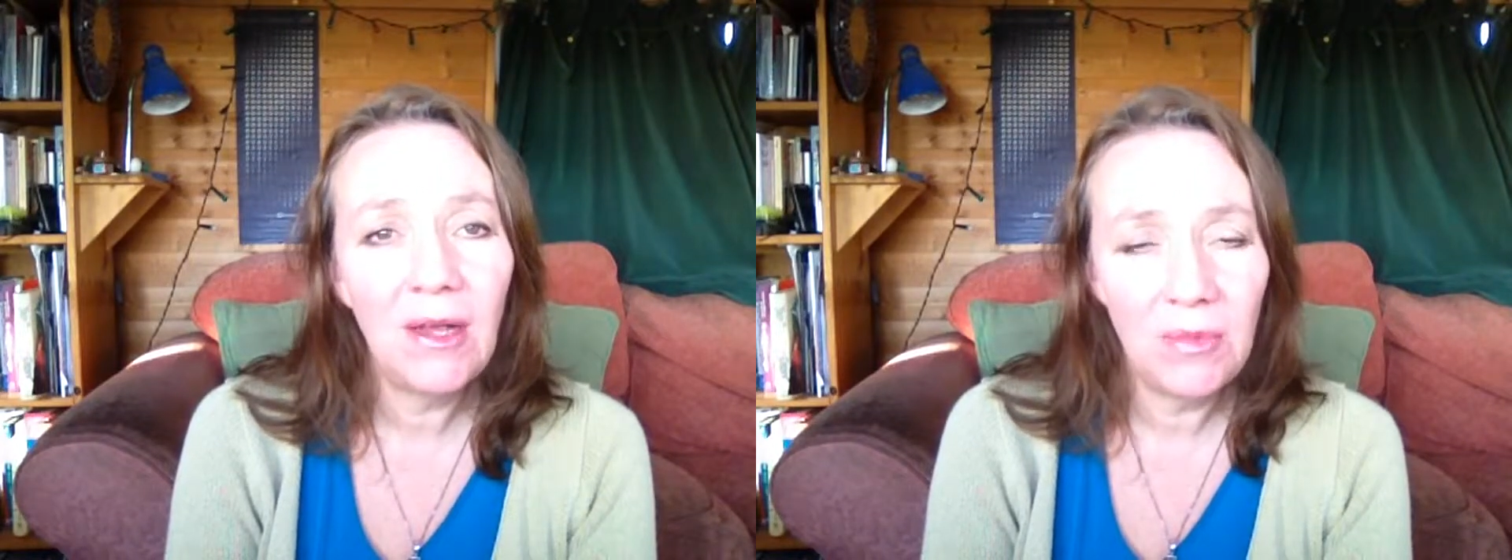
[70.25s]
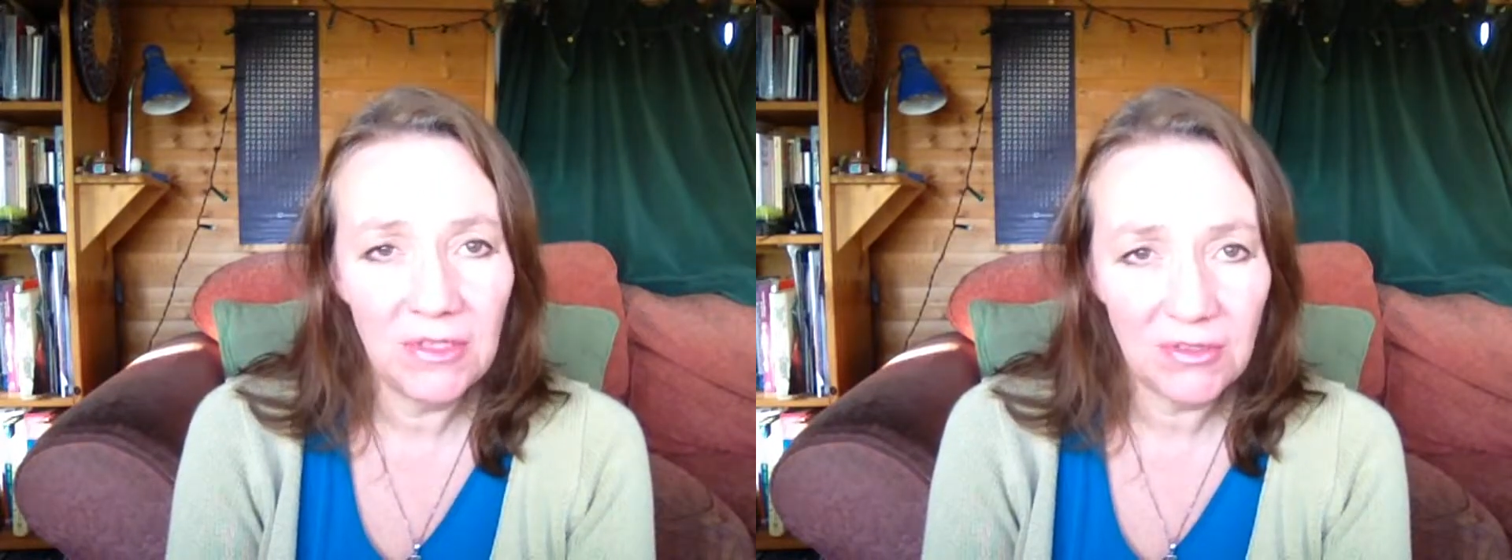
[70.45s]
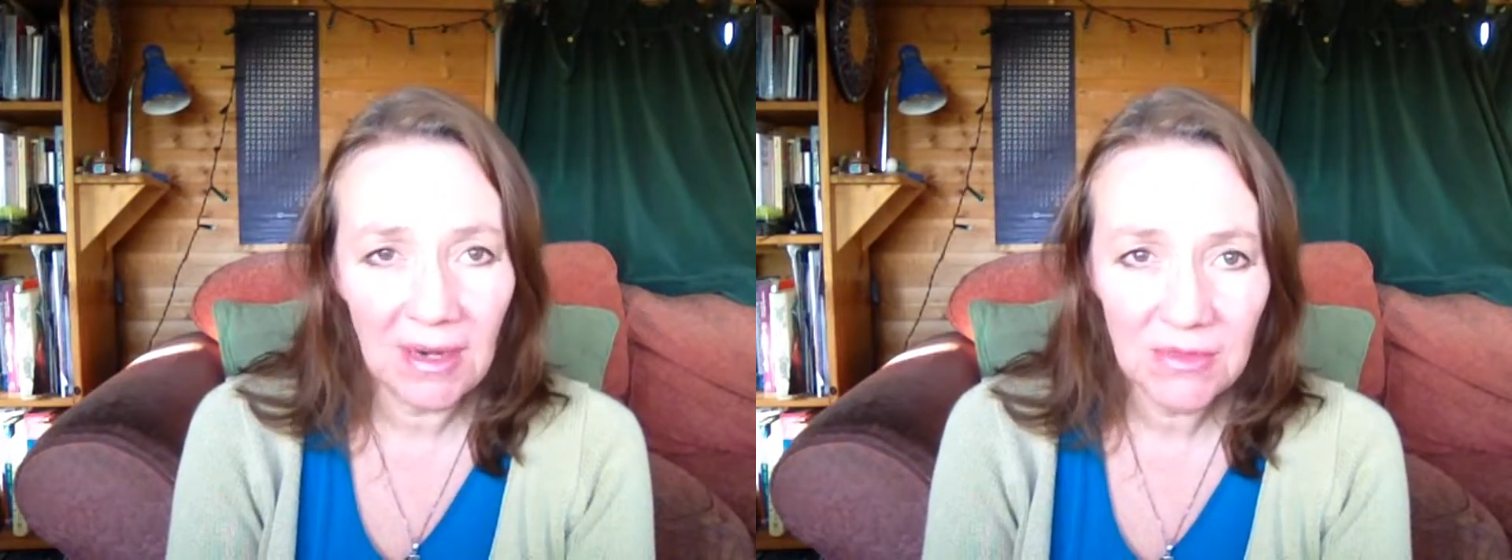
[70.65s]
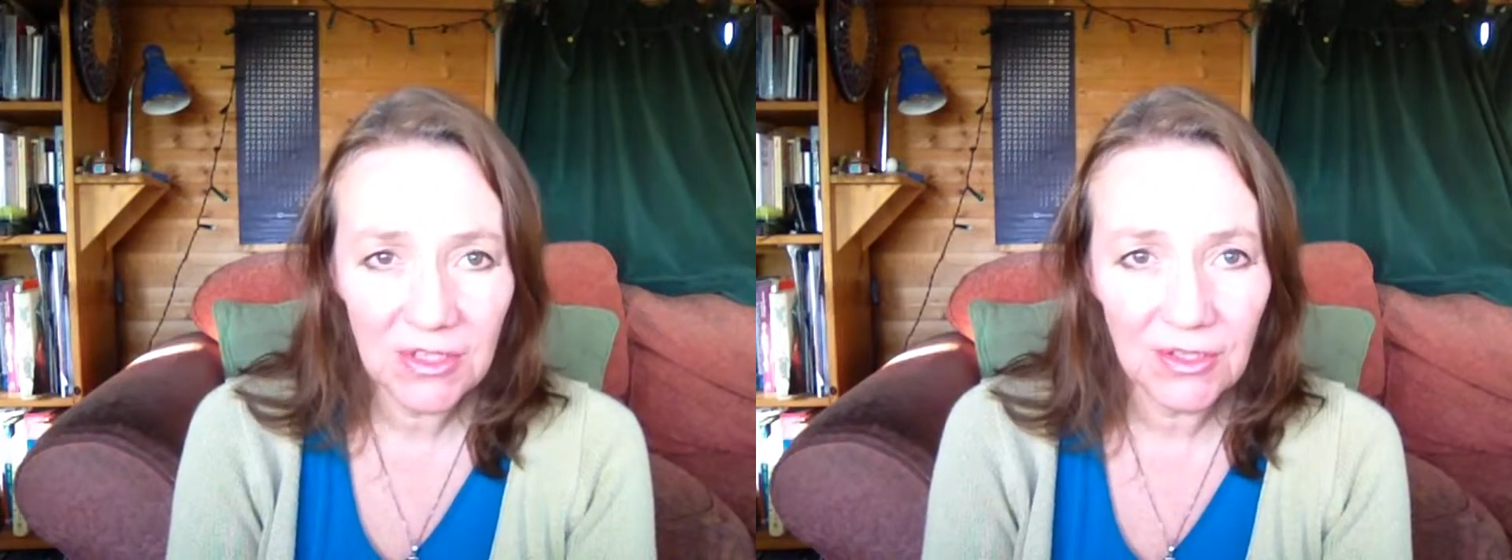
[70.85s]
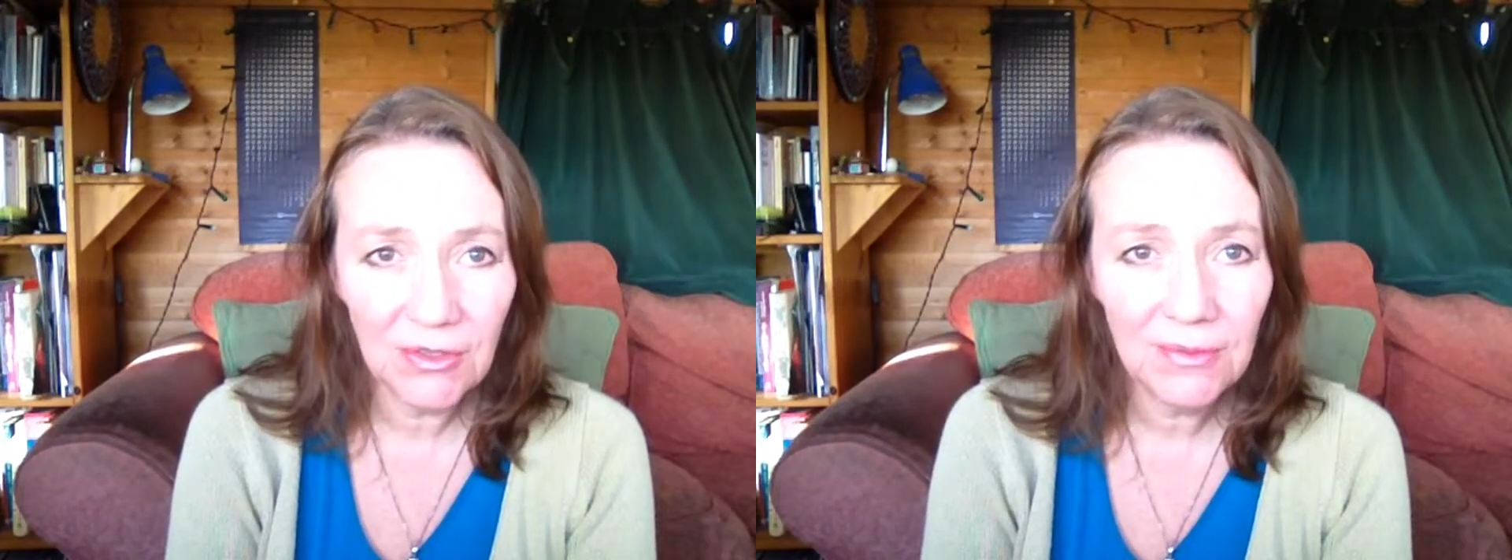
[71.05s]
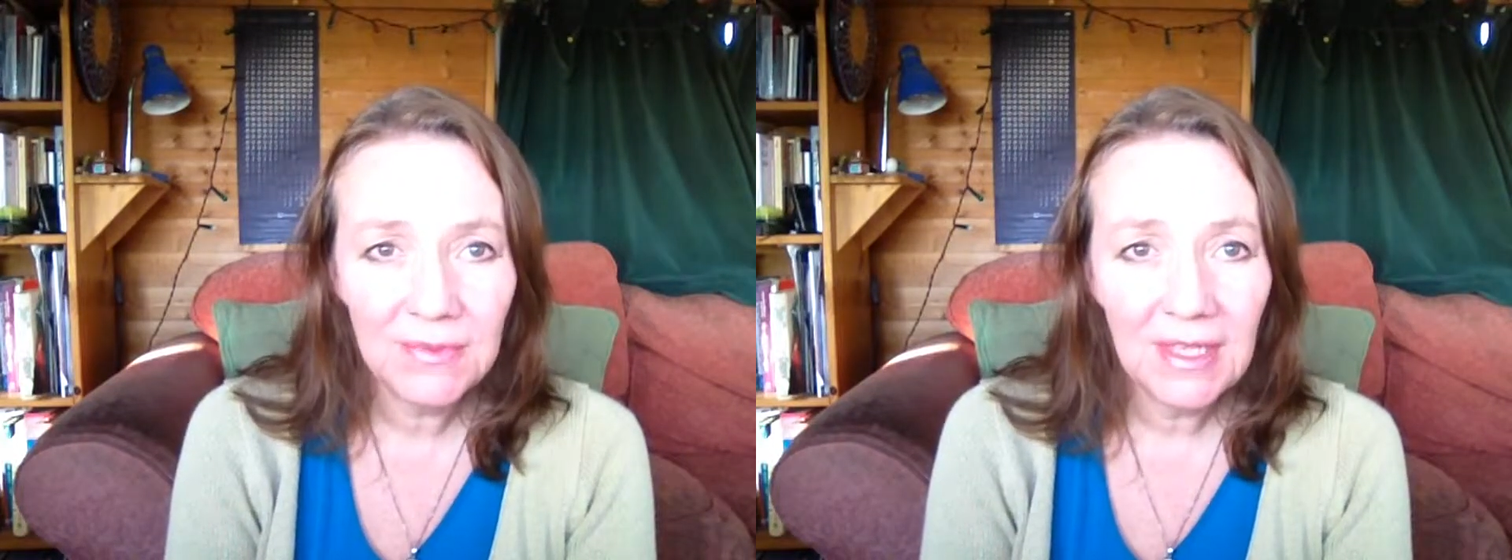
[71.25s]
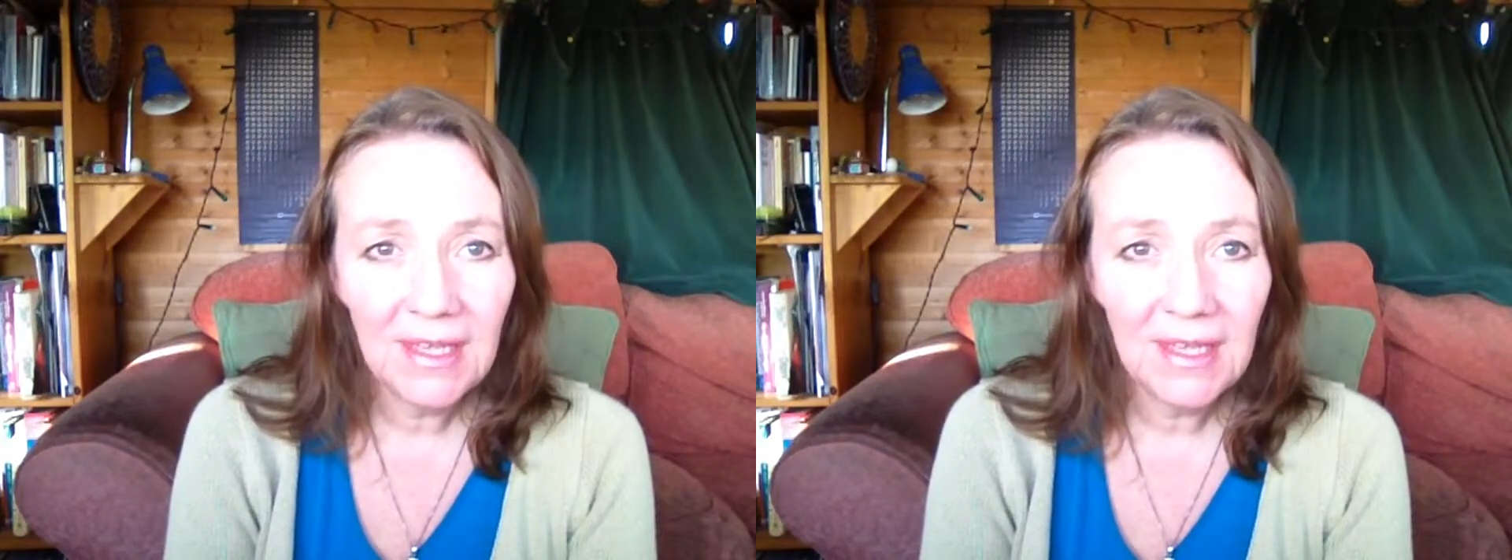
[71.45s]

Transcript: Elmhurst Grammar School